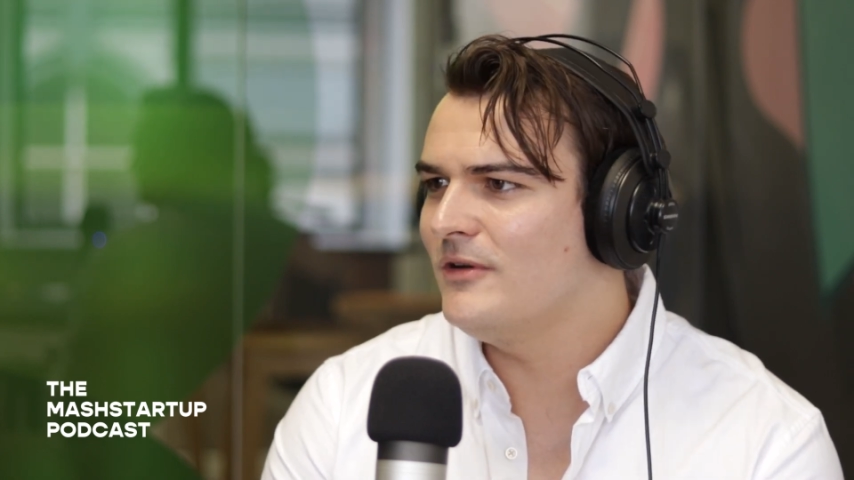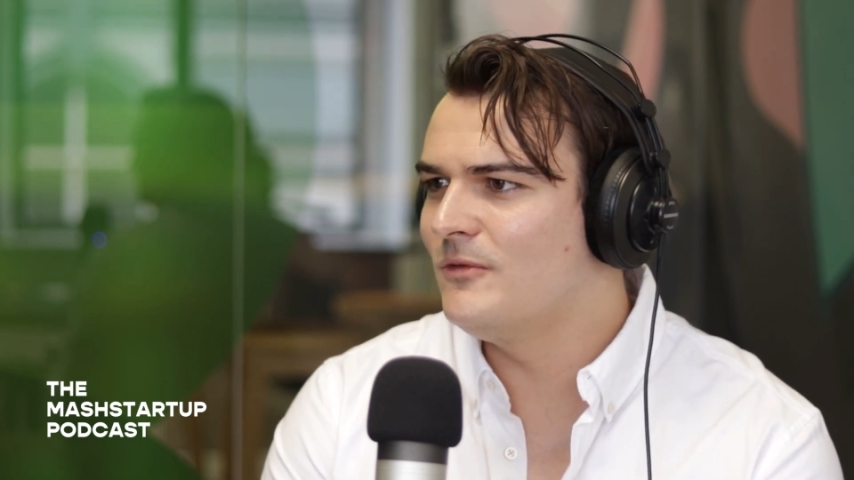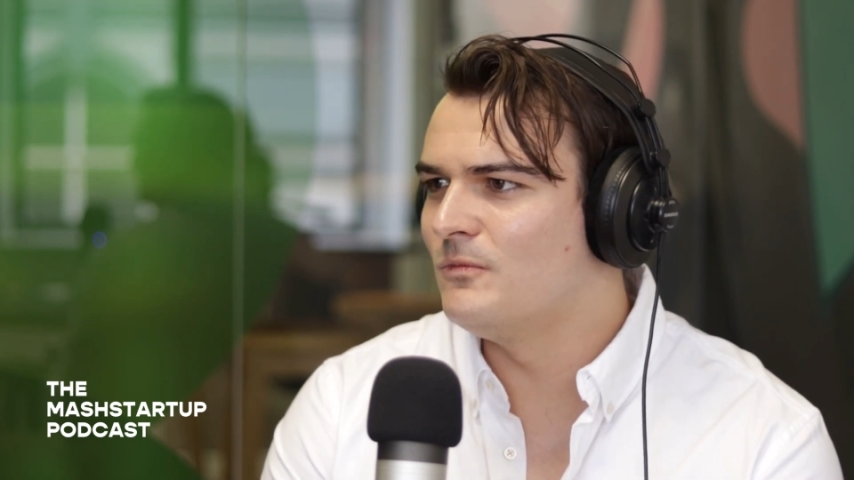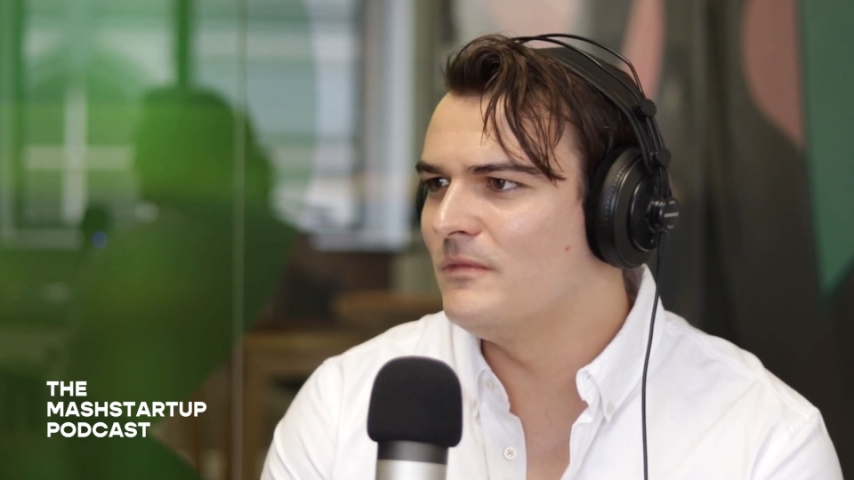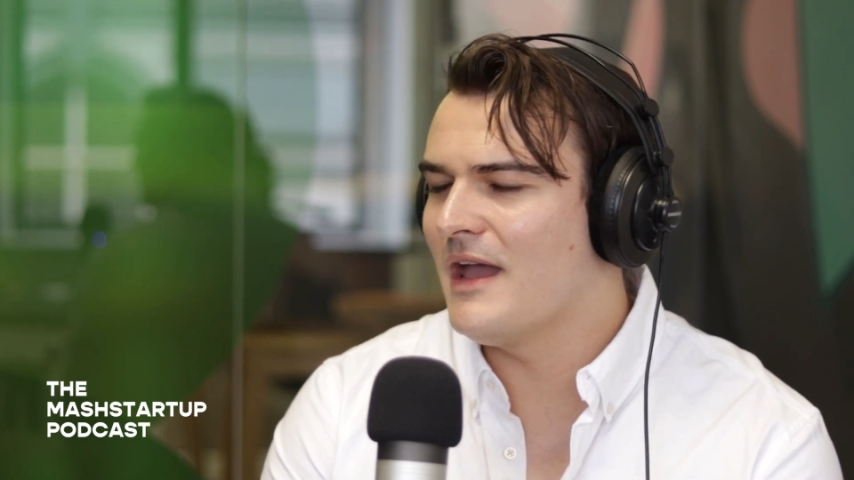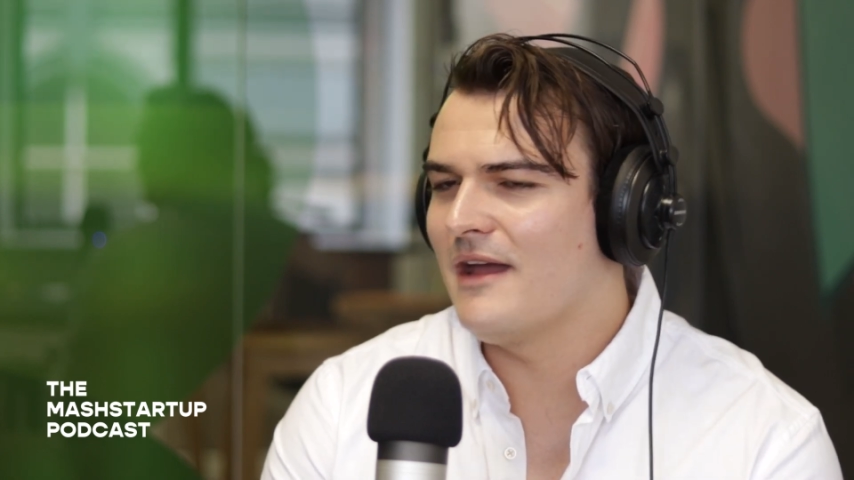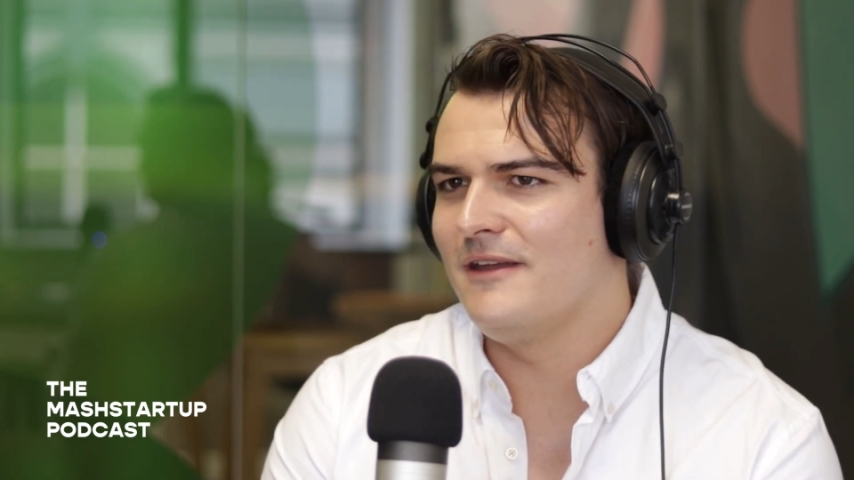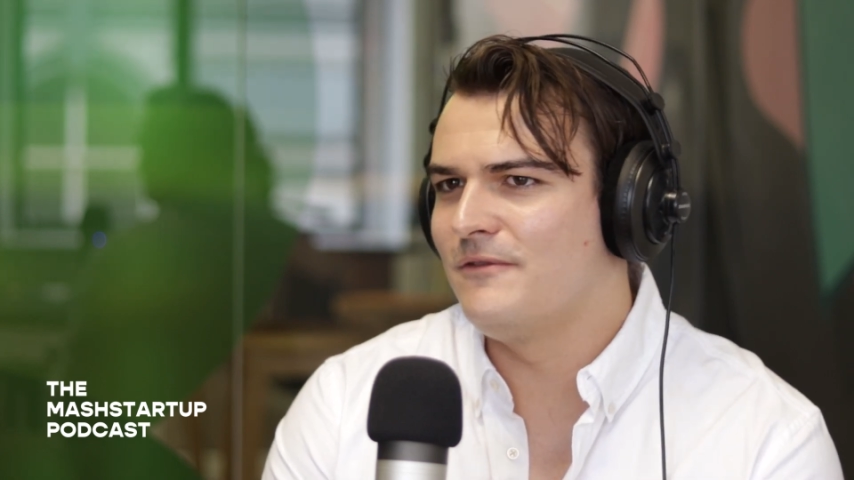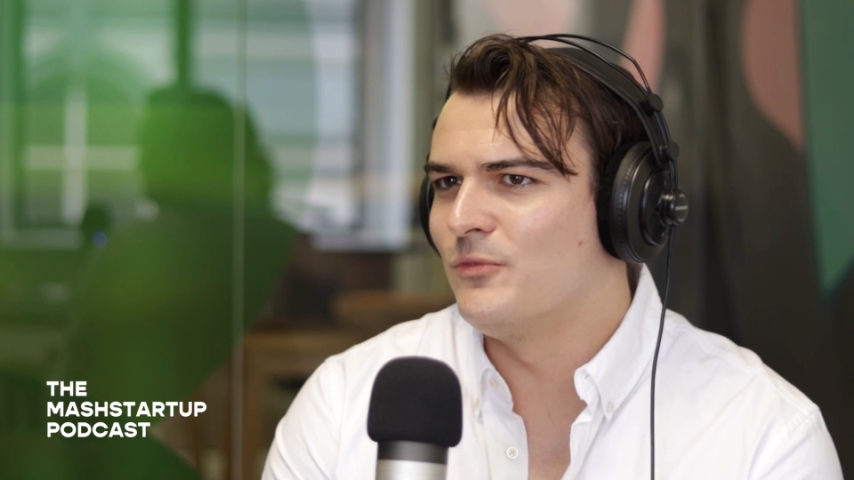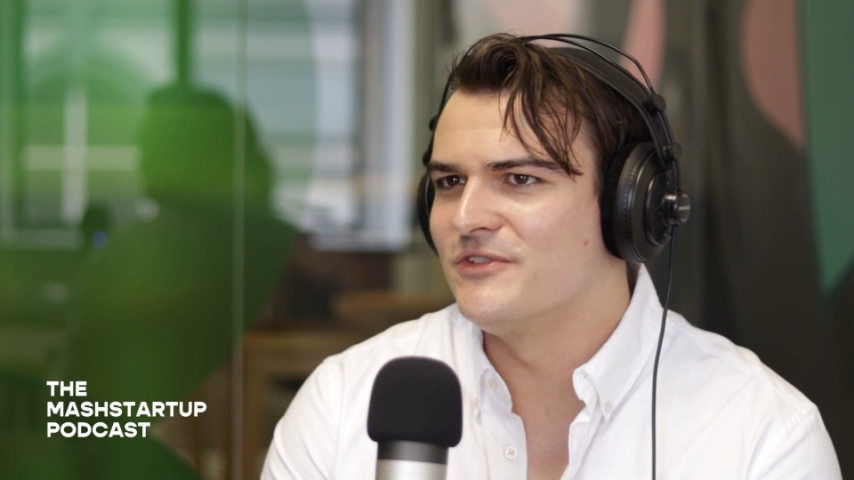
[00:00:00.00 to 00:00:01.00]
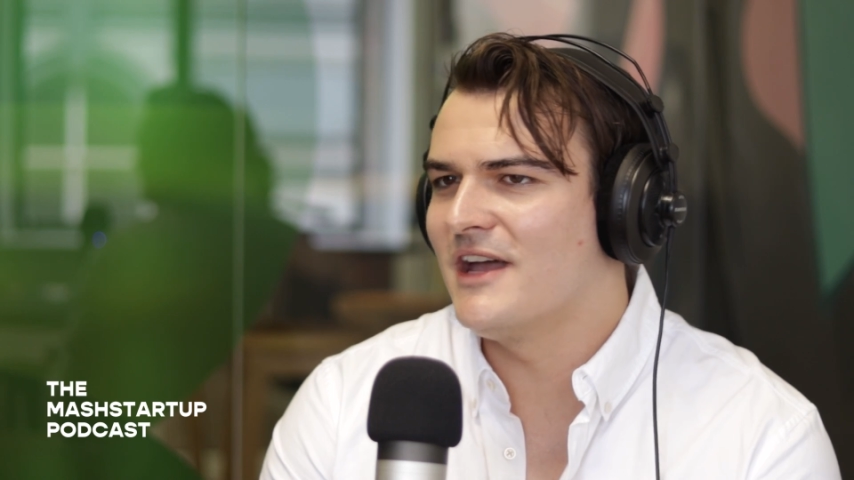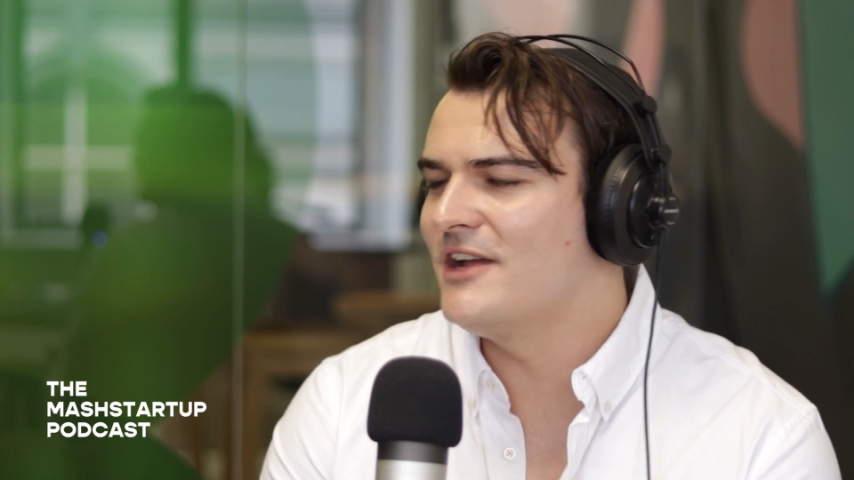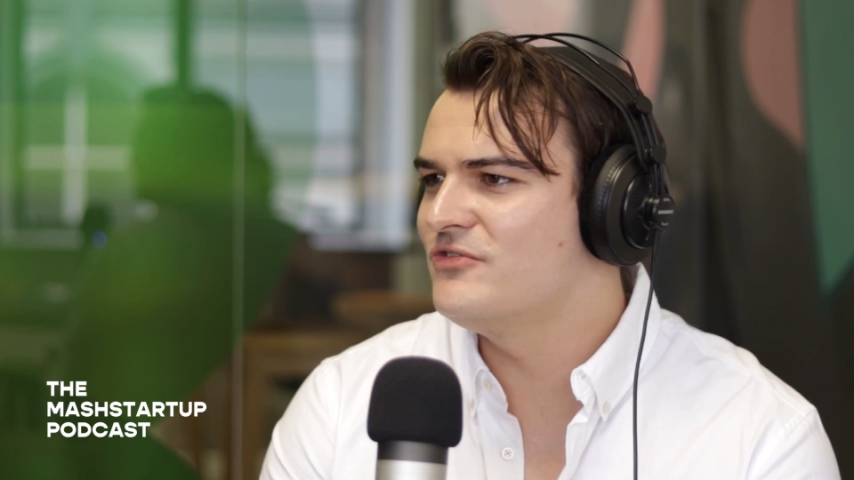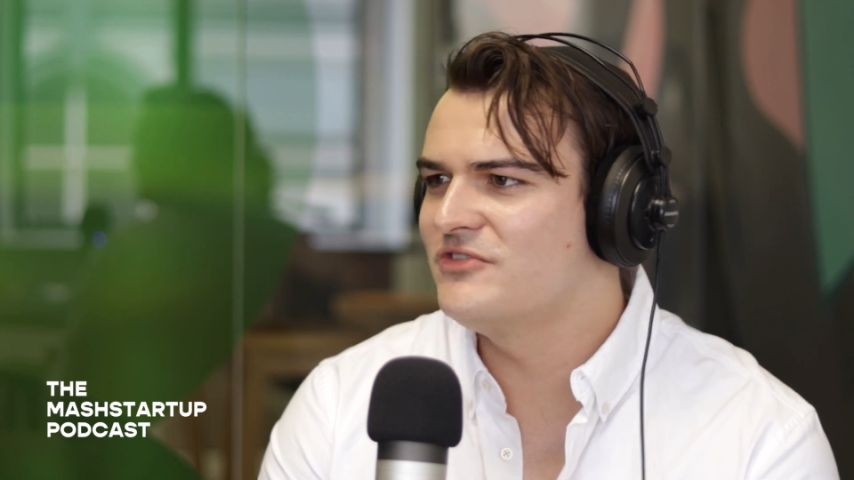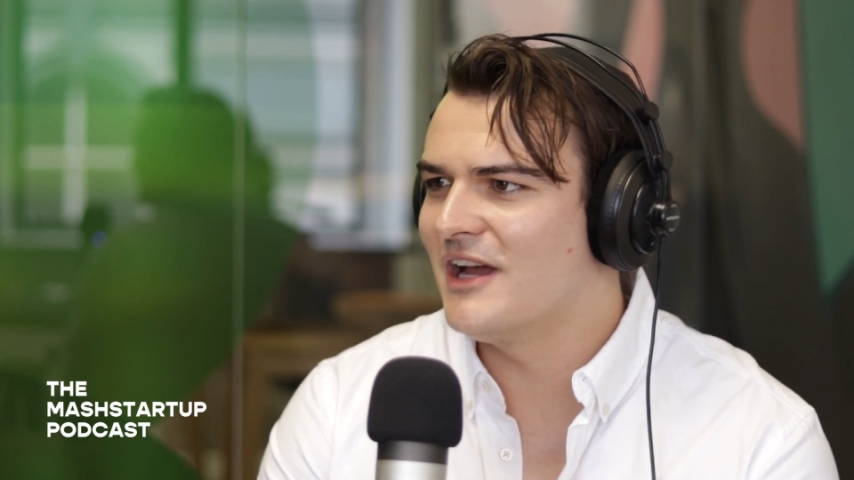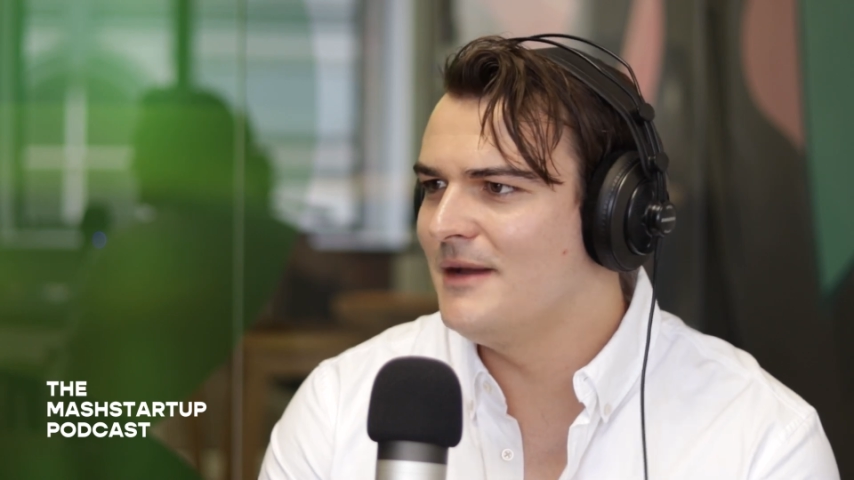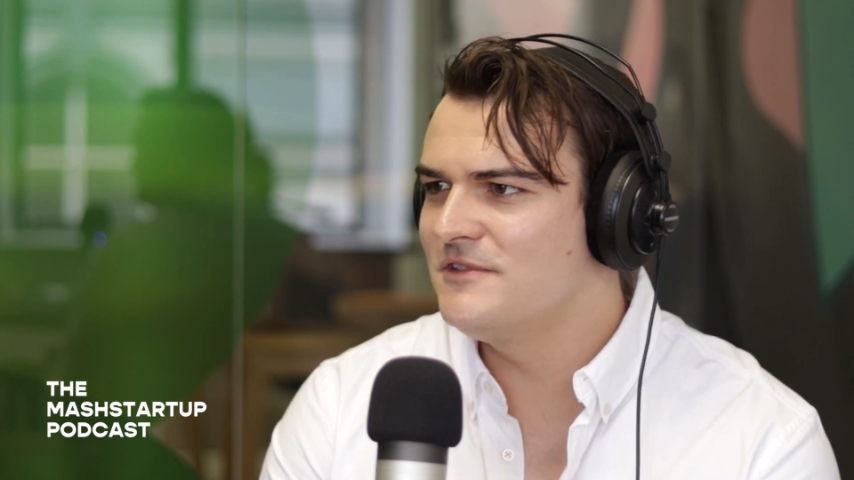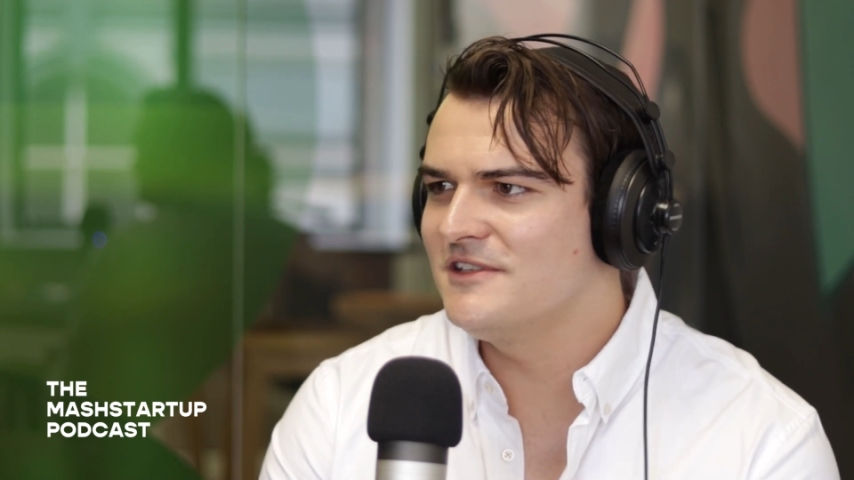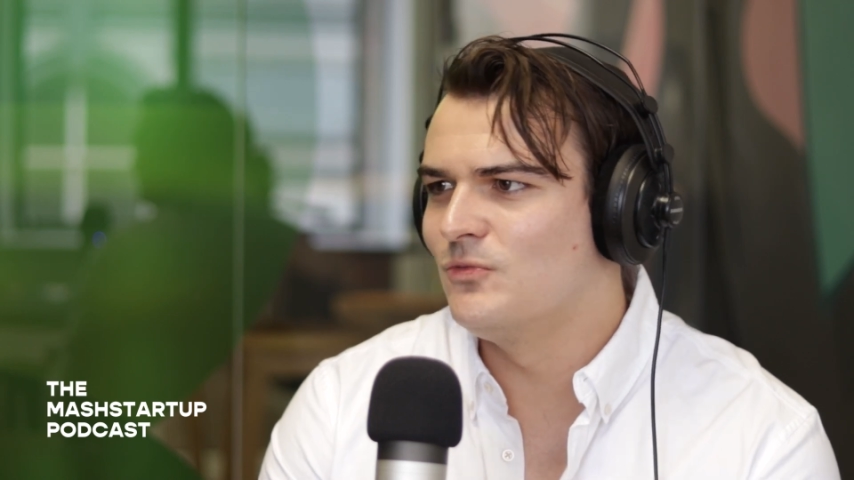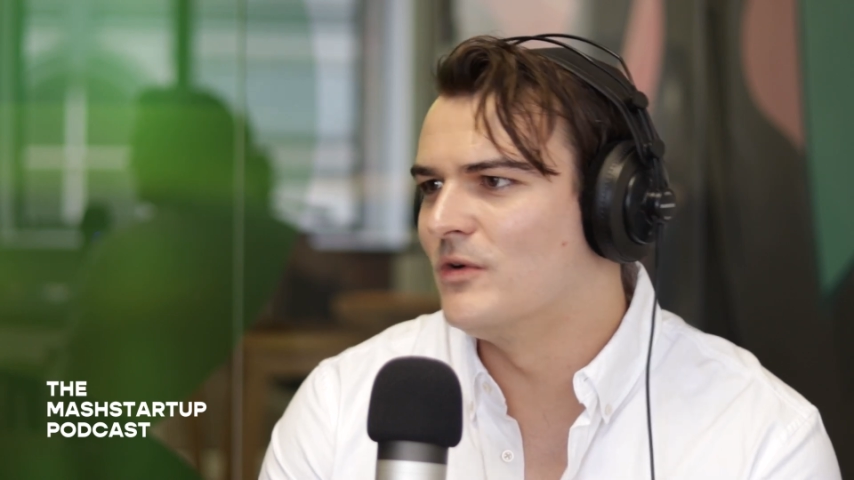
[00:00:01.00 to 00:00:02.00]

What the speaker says: and if it was 100 times this,